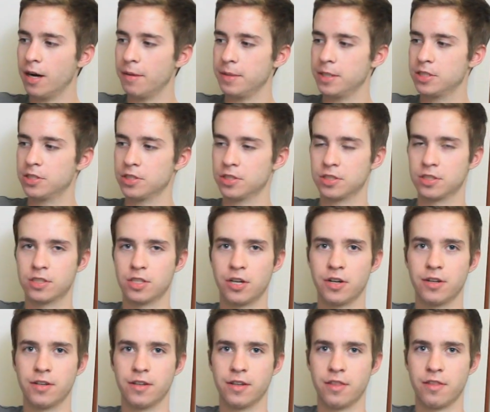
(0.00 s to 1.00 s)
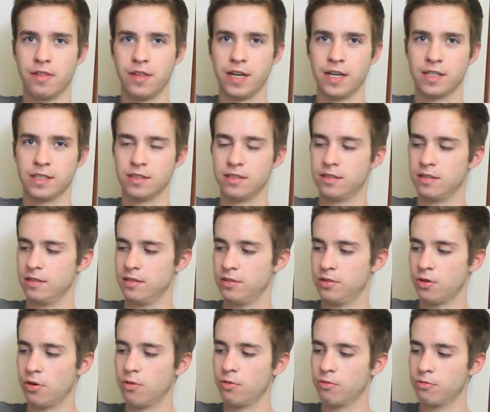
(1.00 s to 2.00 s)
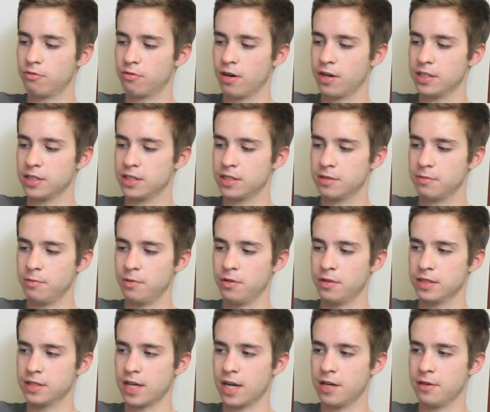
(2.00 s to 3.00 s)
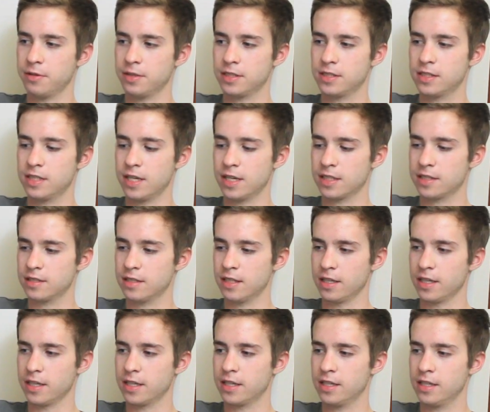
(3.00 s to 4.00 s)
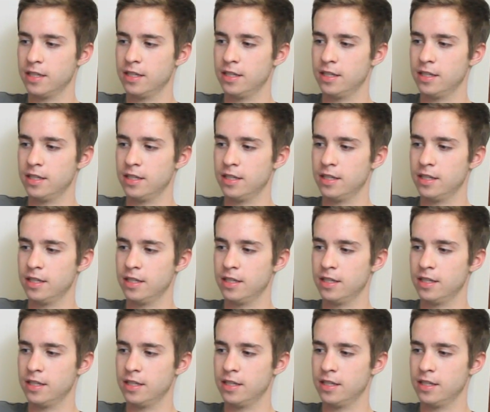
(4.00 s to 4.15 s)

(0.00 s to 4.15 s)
It's just certain things don't run as smooth as iOS 6, like,